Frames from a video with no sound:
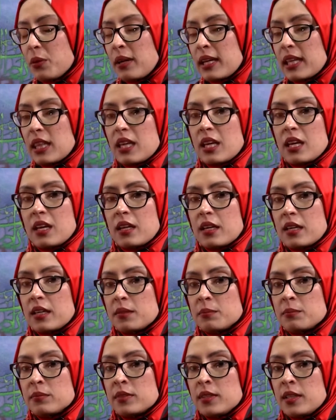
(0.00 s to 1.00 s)
I think
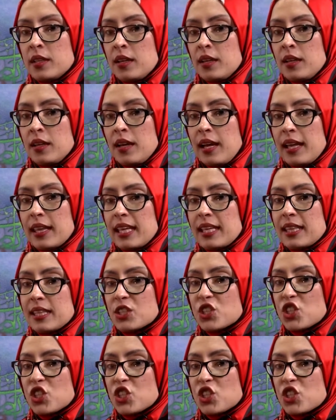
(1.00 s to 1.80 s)
um, I think the